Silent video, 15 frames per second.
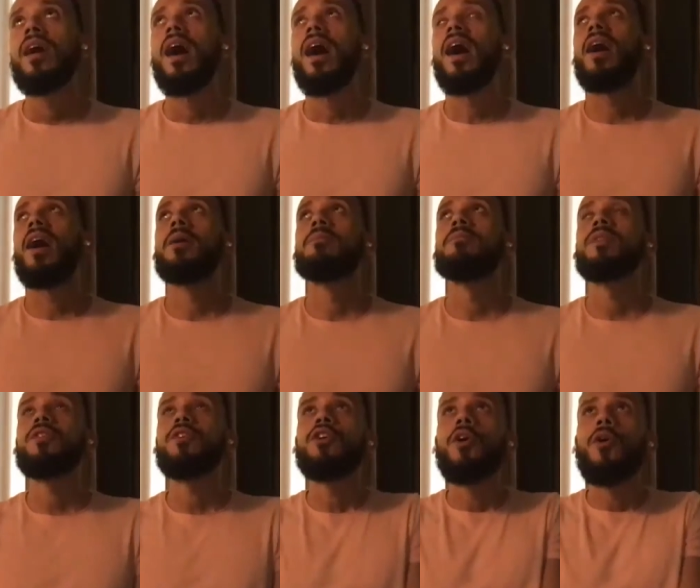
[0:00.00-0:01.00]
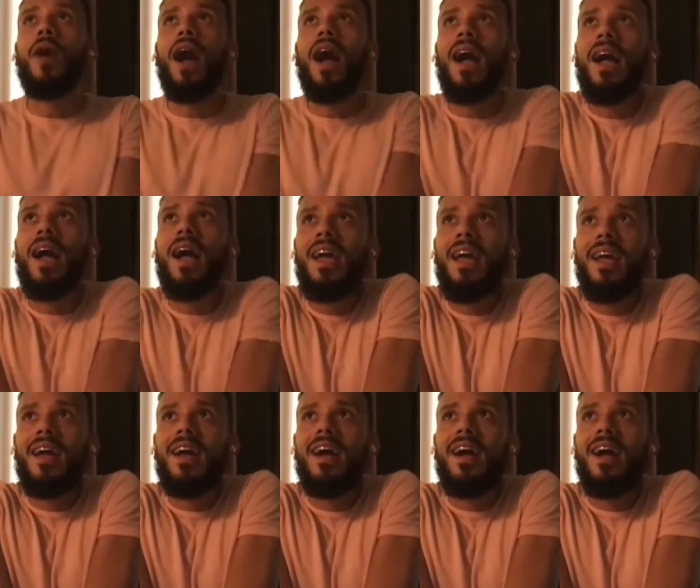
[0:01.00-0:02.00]
I
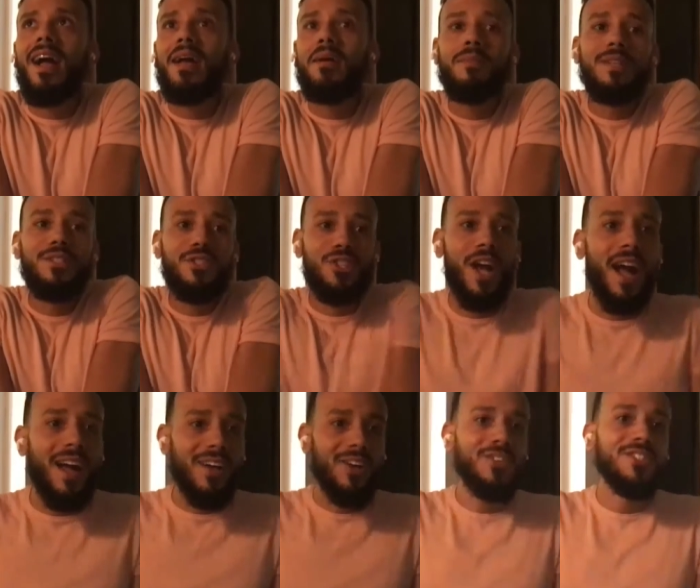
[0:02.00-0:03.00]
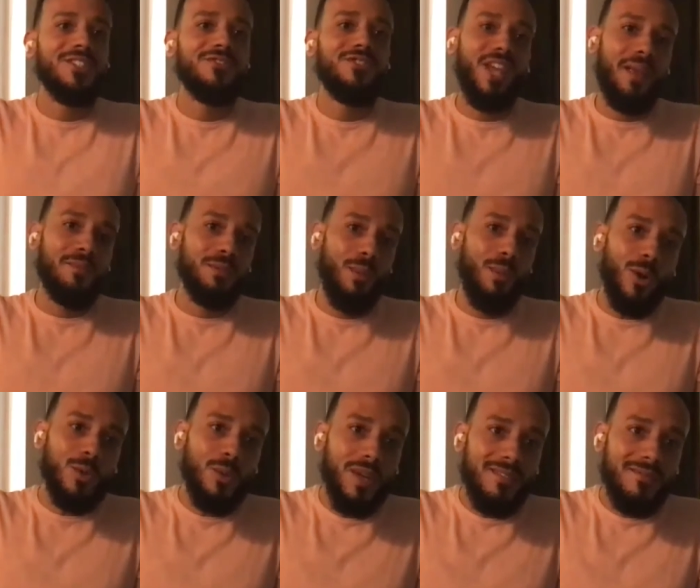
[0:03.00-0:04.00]
am a child of James
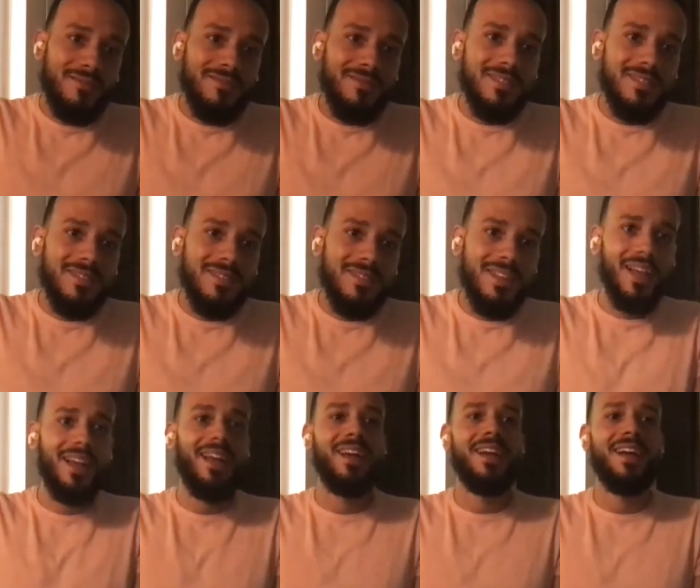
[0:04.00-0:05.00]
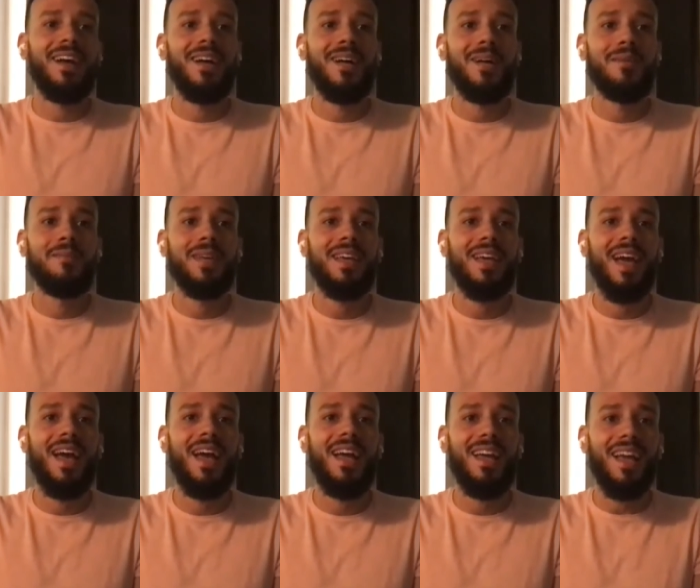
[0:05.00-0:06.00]
Baldwin. I
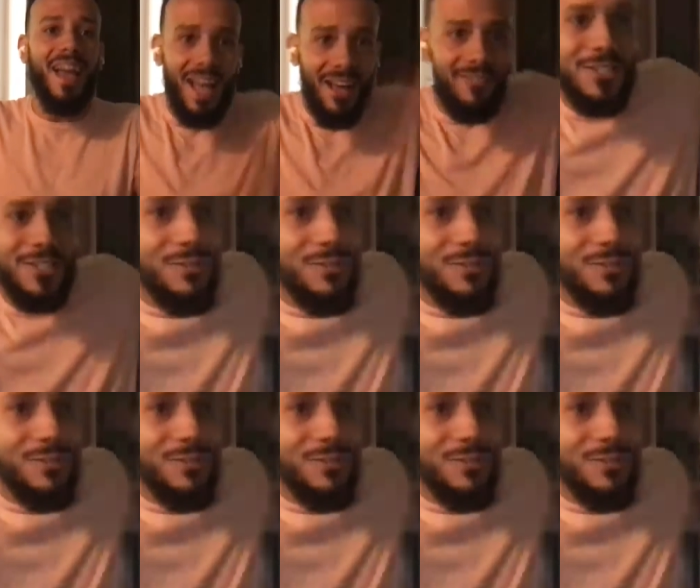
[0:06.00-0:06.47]
have his